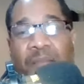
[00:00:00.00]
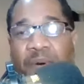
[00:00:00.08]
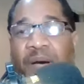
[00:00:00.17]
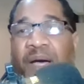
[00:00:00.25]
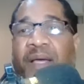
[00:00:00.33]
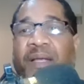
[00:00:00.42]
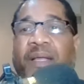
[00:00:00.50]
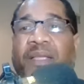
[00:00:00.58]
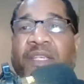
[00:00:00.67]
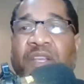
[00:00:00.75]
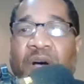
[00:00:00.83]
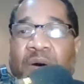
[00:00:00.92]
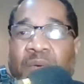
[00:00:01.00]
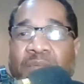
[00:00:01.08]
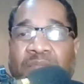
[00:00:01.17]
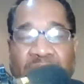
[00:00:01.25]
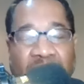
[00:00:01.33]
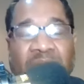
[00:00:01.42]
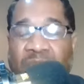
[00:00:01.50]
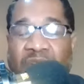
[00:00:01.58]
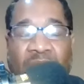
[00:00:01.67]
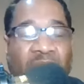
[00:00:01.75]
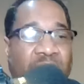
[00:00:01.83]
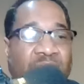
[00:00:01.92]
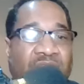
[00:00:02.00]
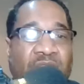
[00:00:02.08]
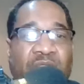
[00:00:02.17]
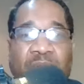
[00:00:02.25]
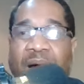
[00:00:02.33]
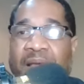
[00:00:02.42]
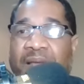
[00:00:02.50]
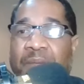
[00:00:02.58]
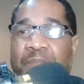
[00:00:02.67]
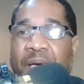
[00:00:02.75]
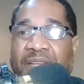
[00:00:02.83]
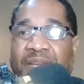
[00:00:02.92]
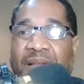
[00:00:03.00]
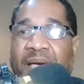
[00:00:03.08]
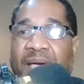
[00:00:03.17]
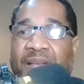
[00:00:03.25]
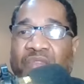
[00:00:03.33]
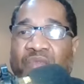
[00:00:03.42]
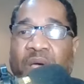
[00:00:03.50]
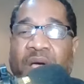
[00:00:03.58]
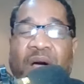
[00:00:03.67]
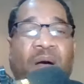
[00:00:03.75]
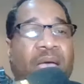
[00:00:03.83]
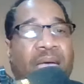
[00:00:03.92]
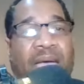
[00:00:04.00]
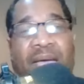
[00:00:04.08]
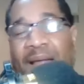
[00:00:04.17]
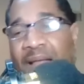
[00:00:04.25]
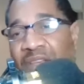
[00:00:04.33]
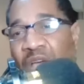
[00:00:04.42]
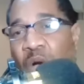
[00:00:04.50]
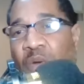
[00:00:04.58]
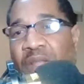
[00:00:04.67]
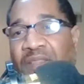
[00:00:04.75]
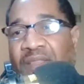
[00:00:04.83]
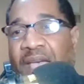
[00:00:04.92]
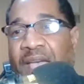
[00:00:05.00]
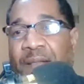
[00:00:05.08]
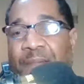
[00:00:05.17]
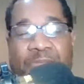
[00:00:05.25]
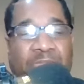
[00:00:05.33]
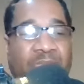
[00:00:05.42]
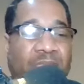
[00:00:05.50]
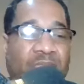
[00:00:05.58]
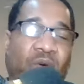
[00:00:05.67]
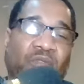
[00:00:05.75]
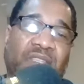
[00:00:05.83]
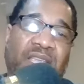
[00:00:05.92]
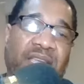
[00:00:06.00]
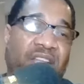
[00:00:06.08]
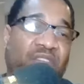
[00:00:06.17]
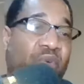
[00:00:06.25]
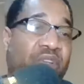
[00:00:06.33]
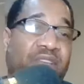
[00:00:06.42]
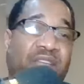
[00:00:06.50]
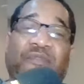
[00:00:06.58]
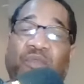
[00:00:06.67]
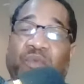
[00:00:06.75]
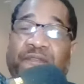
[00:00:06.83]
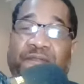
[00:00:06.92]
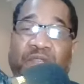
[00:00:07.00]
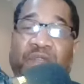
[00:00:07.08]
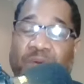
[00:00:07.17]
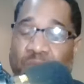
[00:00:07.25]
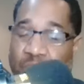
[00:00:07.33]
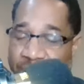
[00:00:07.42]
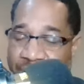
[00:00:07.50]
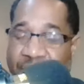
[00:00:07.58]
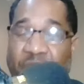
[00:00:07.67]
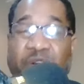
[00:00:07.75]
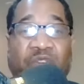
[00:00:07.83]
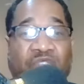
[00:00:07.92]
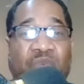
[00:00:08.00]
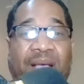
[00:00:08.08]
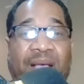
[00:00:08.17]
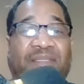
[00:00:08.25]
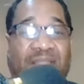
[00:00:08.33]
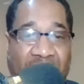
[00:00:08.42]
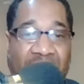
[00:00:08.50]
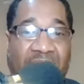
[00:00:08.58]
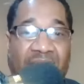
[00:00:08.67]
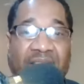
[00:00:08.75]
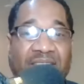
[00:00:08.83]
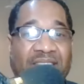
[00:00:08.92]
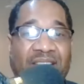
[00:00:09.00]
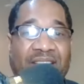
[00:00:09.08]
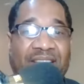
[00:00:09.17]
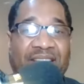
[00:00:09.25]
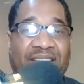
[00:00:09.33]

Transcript: but there was a certain amount of compassion I had as well. And I noticed that those kids were never referred to as thugs.